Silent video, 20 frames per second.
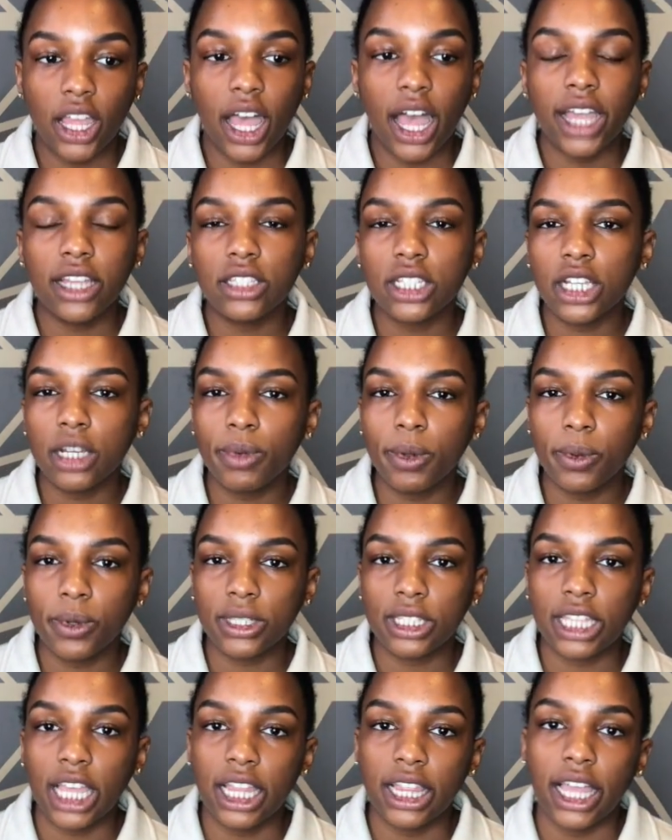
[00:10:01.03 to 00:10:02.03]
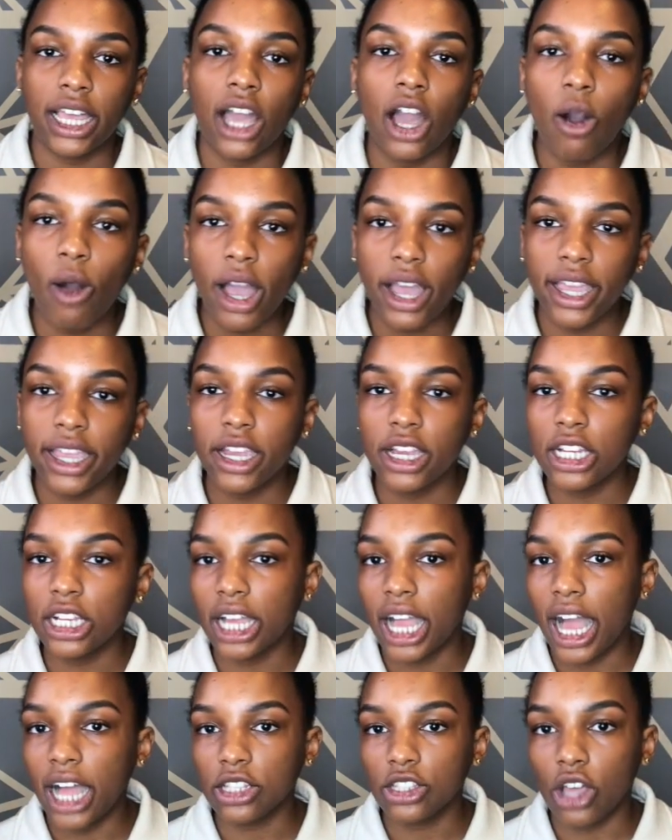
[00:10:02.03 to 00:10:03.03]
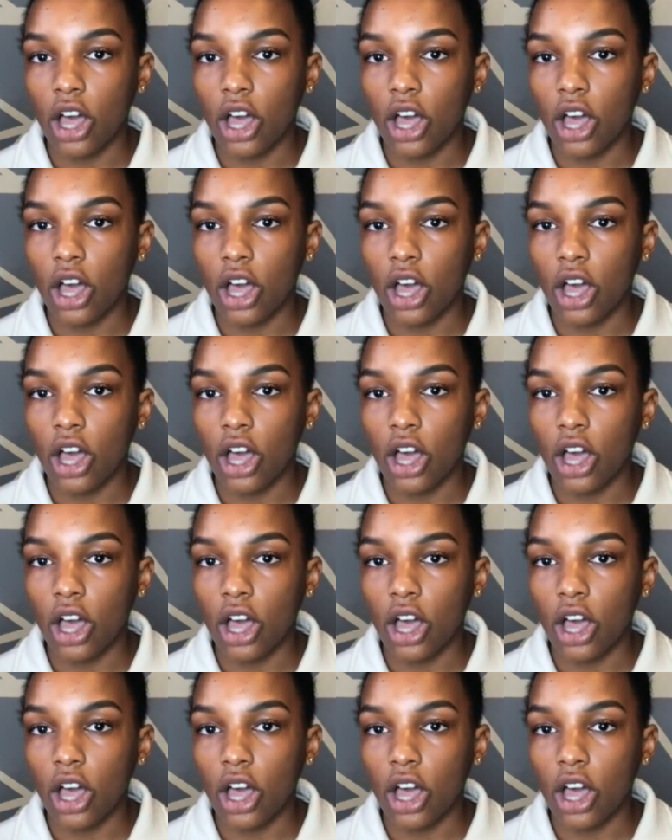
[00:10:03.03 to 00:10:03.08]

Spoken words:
I used to hear people say, like, oh, I can hear God